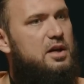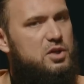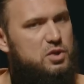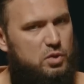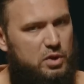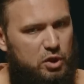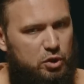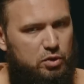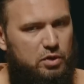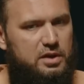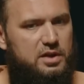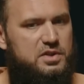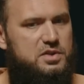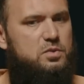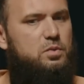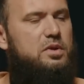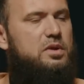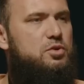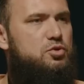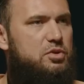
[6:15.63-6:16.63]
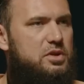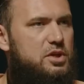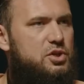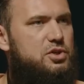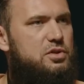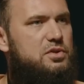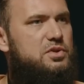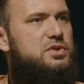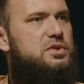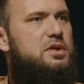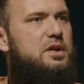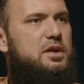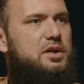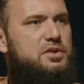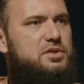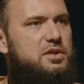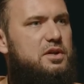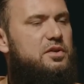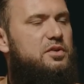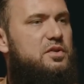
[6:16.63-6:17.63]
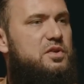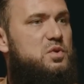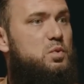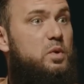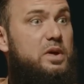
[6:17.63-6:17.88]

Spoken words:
So he took us with traditional studies under his